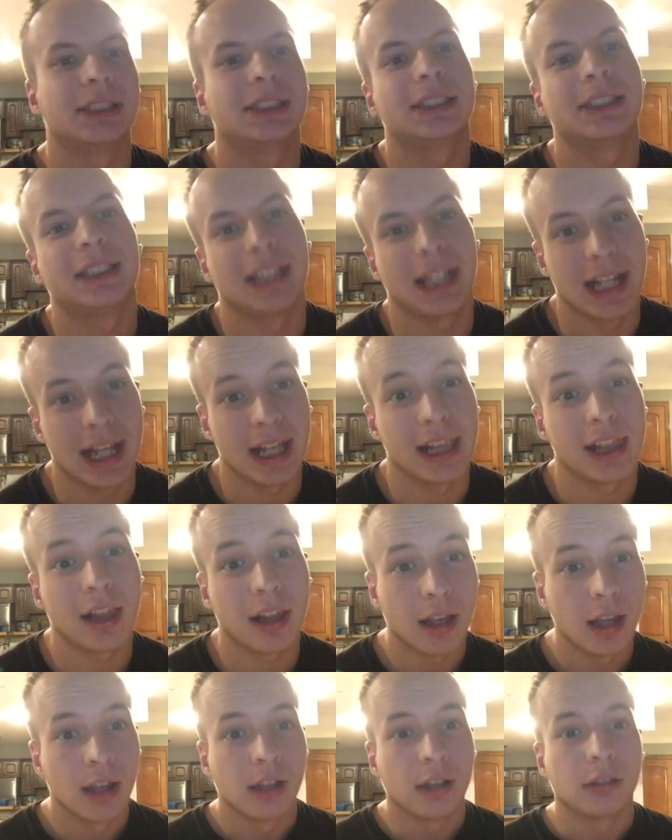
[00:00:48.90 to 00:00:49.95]
still
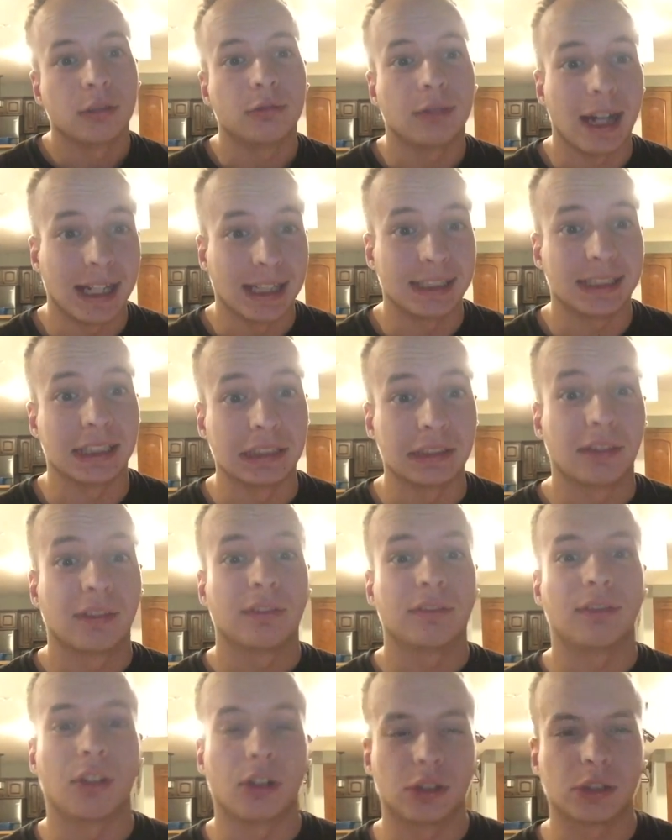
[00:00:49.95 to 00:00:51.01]
waiting
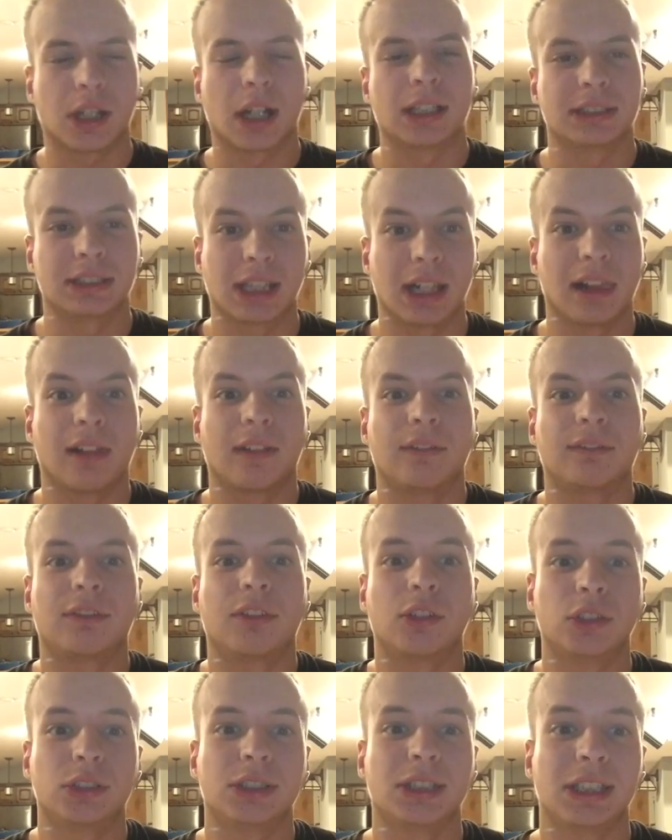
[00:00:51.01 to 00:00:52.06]
for Godzilla
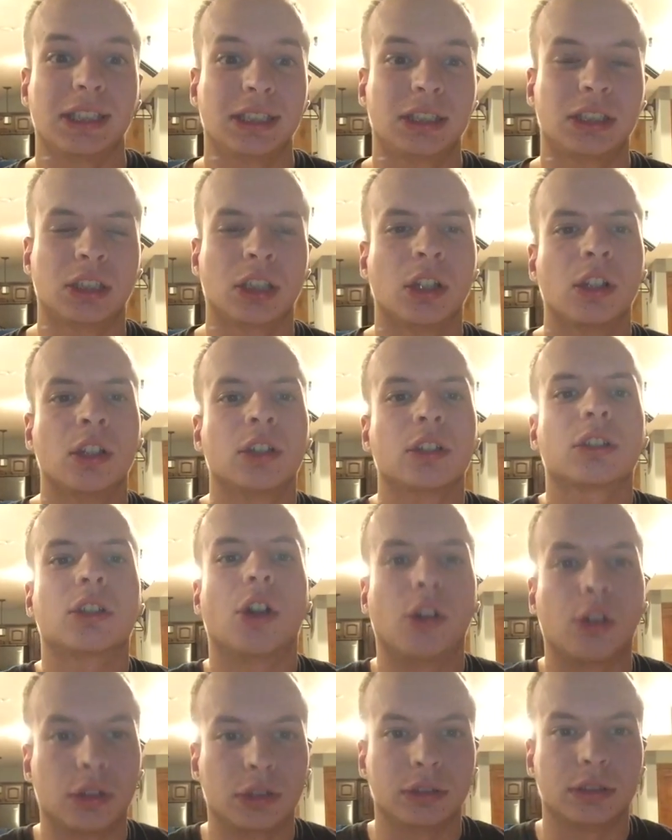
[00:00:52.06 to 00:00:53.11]
vs.
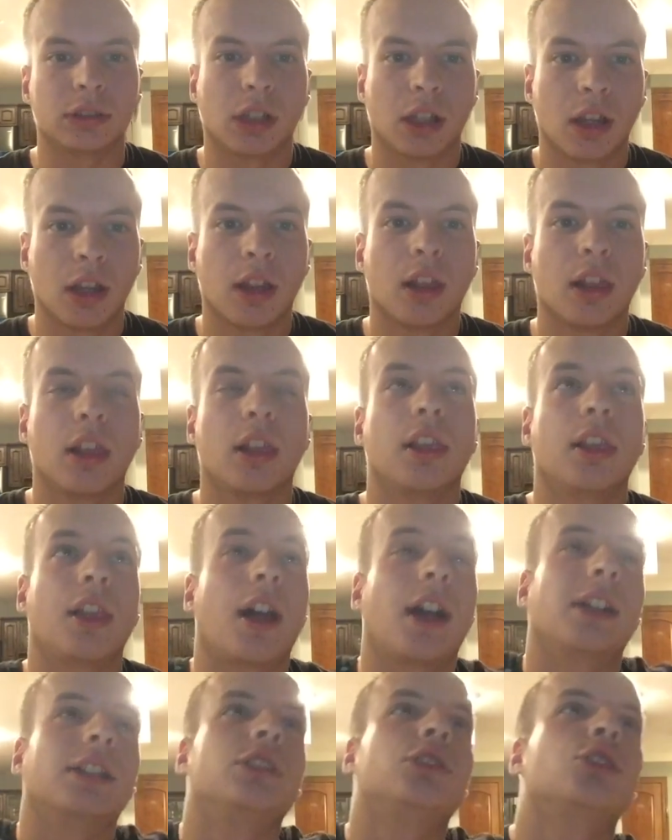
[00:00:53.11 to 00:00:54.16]
Kong
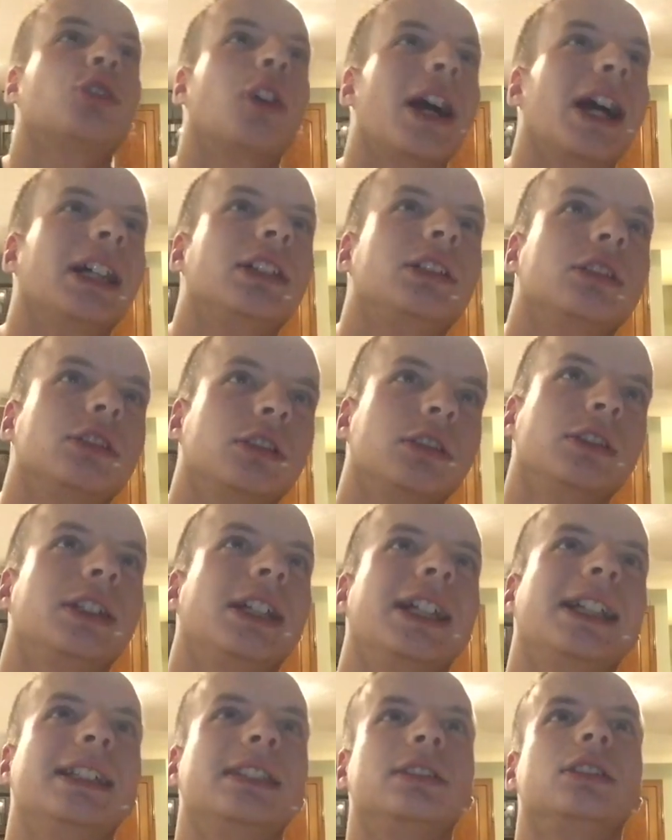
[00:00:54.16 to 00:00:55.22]
La try to
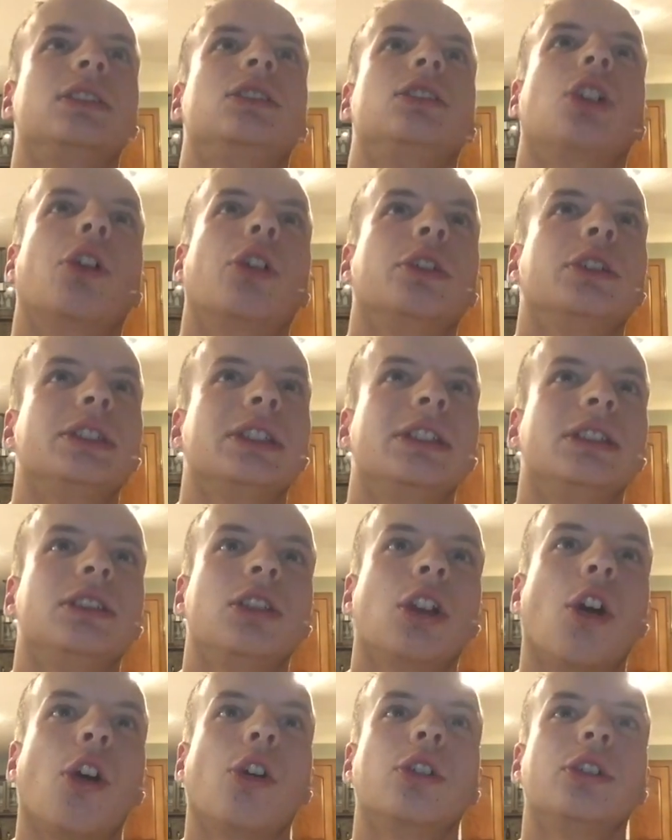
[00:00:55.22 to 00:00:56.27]
in
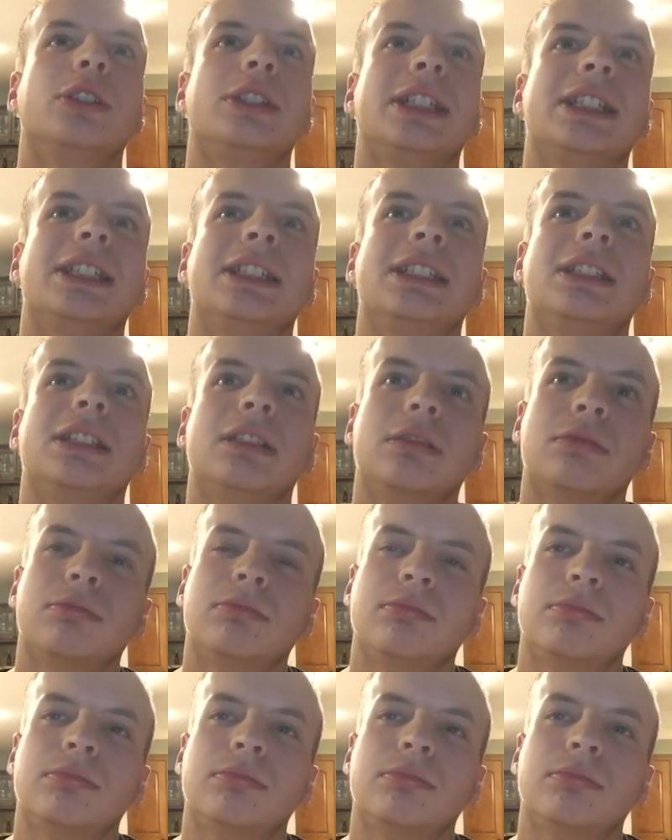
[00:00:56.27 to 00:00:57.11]
Toddy.